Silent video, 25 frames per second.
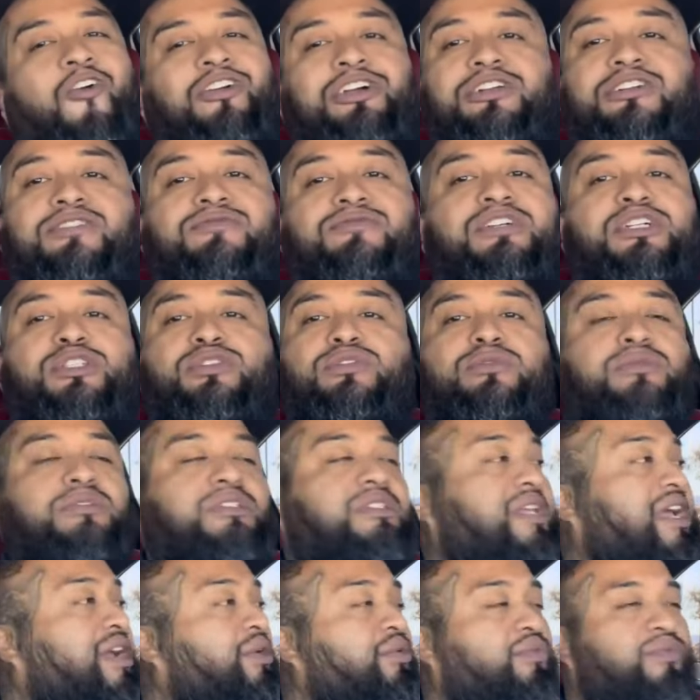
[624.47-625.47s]
the vato was
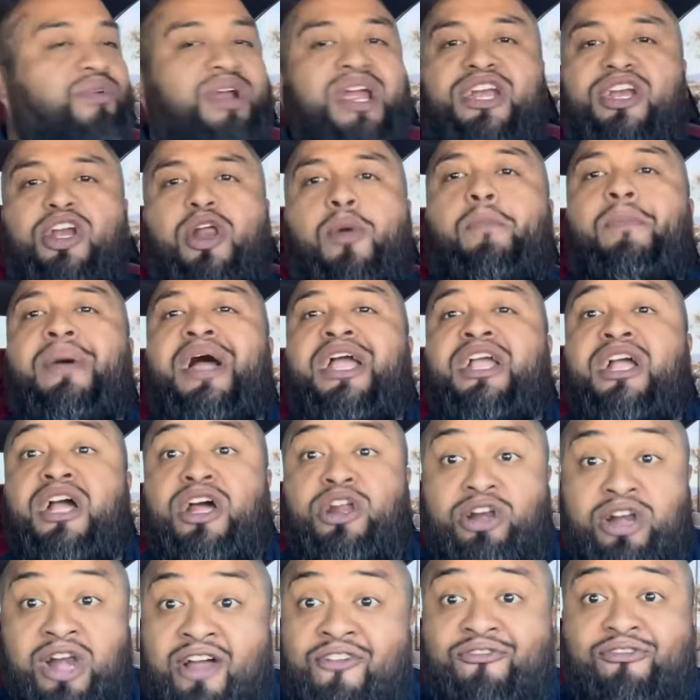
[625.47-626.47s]
like ready to buy a
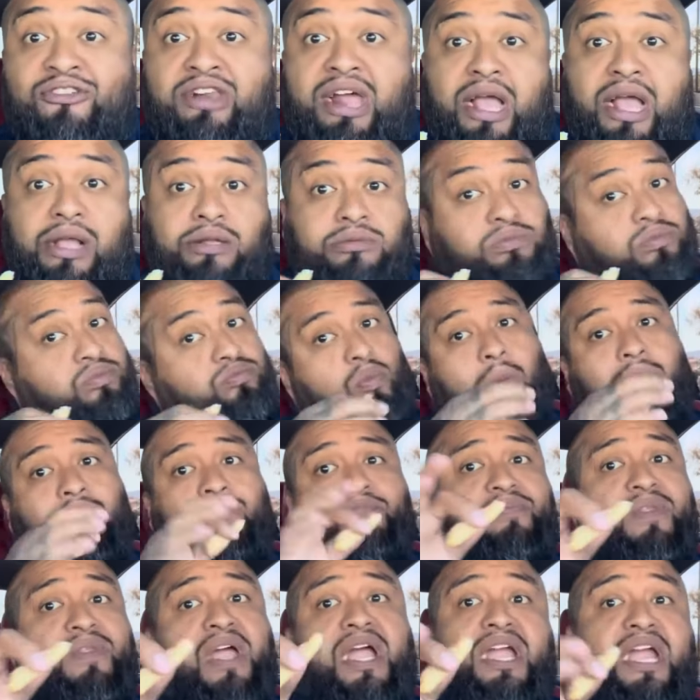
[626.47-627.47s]
Ramfla.
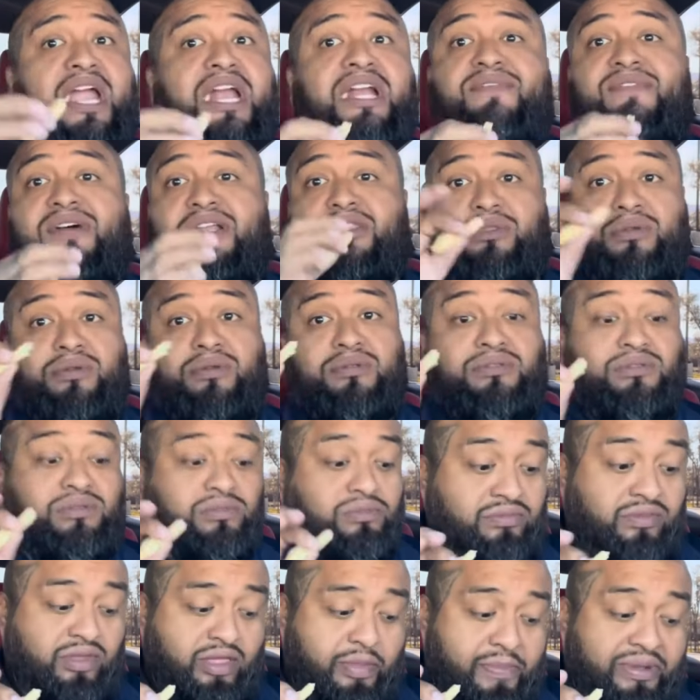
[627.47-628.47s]
Not hating vatos.
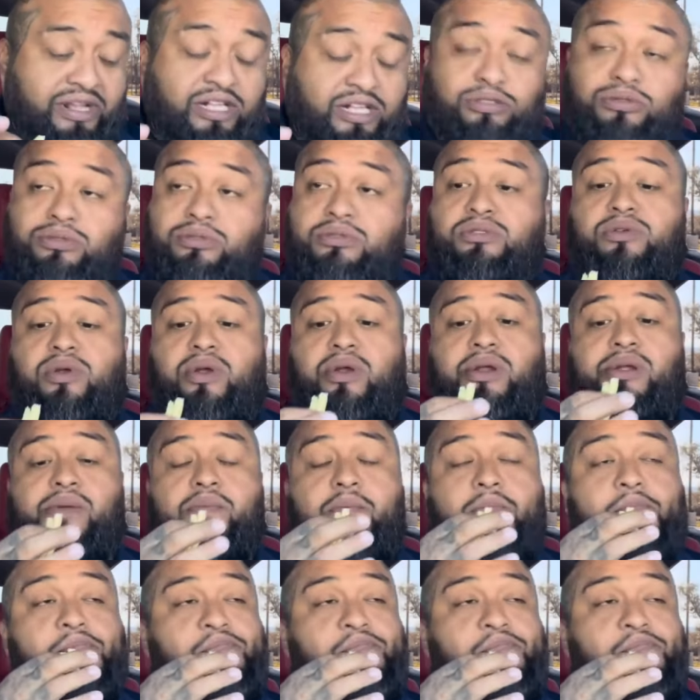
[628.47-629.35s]
Let me get to the story.